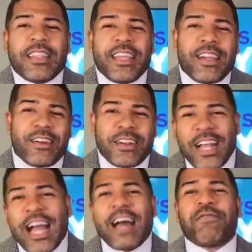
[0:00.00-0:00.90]
their
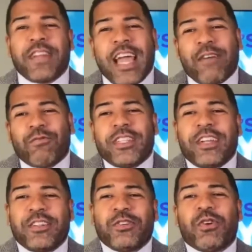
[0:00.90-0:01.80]
confidant when
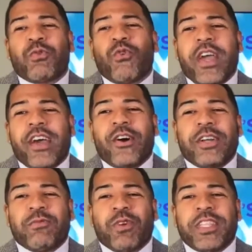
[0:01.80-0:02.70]
they're doing
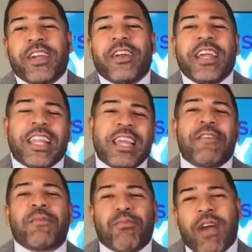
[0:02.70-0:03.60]
well and when they're
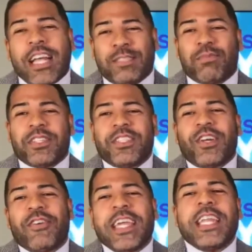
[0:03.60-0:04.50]
living prosperous. You
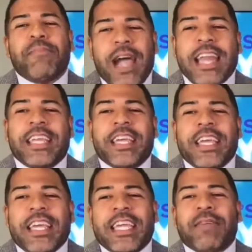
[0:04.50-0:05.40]
know, anybody
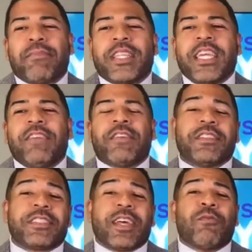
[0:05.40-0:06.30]
can believe
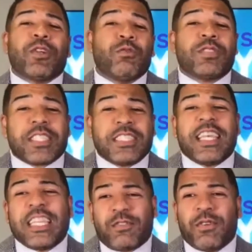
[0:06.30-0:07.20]
in someone who's
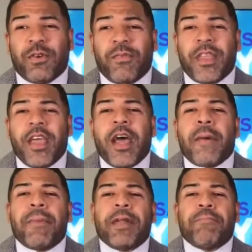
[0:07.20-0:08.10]
successful.
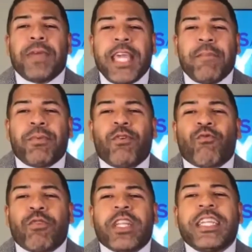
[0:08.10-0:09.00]
But
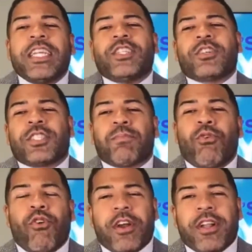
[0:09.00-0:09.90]
people really need your
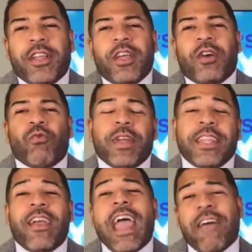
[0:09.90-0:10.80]
support when
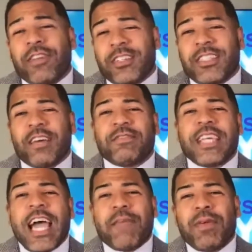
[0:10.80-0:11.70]
they're having a tough
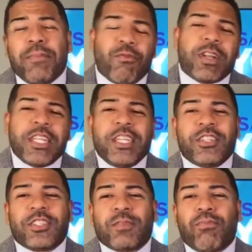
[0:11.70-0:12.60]
time. People really
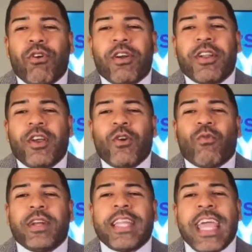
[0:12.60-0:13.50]
need your support
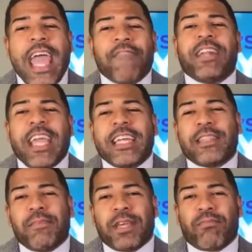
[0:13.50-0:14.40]
when they haven't
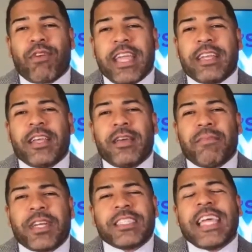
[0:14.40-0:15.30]
had the big break,
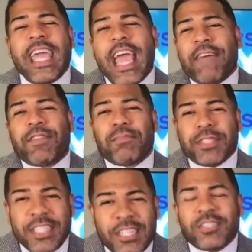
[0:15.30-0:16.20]
because they have the
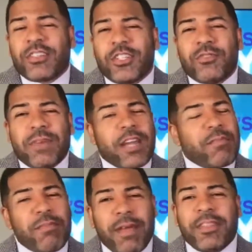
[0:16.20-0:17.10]
potential to do better,
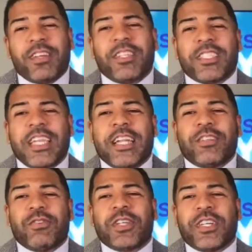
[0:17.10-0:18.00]
but maybe they're just not
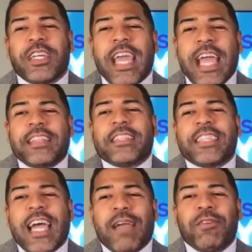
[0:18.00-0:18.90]
doing good at the
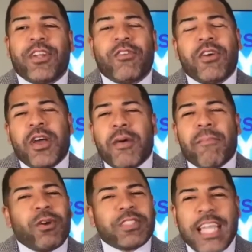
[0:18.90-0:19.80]
time. You know,
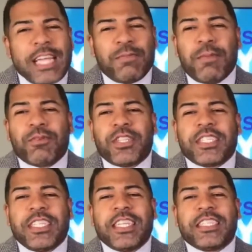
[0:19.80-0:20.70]
most times people
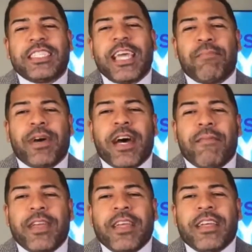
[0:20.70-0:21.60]
just need a step
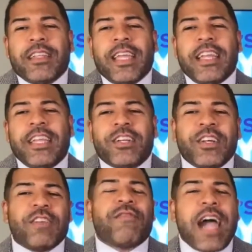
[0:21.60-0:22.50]
up. They need
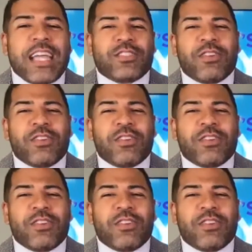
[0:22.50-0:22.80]
good advice,